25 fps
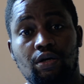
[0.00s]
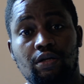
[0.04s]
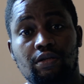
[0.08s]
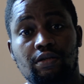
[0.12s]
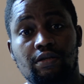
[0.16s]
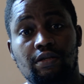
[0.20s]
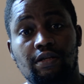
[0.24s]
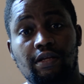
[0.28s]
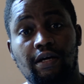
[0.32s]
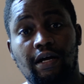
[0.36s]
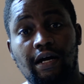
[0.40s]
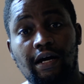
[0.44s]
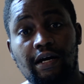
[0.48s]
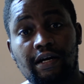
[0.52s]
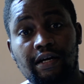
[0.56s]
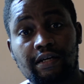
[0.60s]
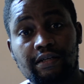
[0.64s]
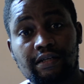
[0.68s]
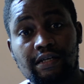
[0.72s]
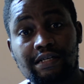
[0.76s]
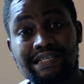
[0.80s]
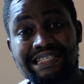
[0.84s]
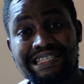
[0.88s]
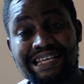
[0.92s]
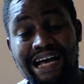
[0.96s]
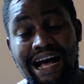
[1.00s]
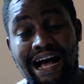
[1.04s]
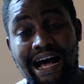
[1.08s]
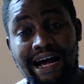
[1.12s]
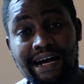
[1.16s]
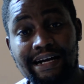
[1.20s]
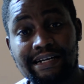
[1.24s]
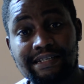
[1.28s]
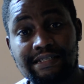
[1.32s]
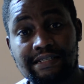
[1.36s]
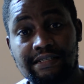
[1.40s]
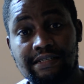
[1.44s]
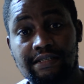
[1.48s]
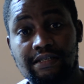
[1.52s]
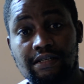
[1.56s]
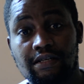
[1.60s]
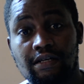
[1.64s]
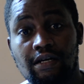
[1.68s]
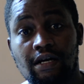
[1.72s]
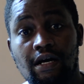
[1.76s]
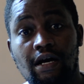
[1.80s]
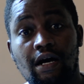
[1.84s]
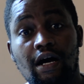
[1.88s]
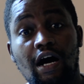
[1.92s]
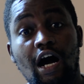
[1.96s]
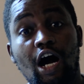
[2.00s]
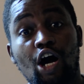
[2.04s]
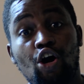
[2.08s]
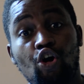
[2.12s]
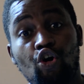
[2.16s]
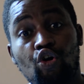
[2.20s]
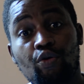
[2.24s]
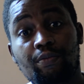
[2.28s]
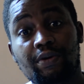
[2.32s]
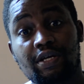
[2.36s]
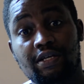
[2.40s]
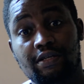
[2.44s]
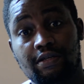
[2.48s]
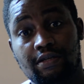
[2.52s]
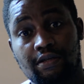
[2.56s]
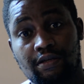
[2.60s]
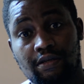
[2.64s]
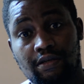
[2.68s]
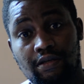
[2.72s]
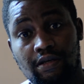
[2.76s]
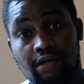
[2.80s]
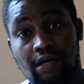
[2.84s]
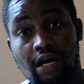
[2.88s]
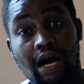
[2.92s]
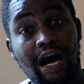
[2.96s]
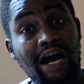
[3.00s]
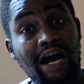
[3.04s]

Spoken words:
the character is acting a comedy. A